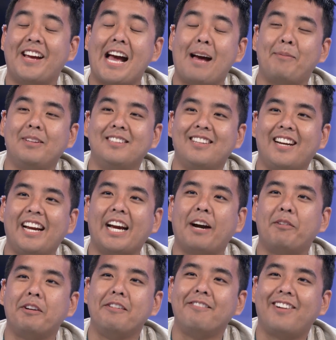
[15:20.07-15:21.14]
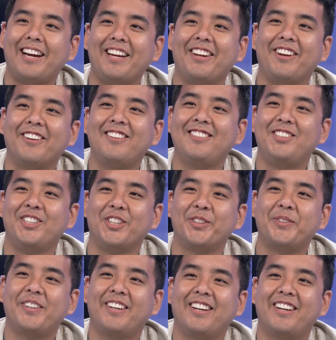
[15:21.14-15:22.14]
happened today. I would invite you, Chu.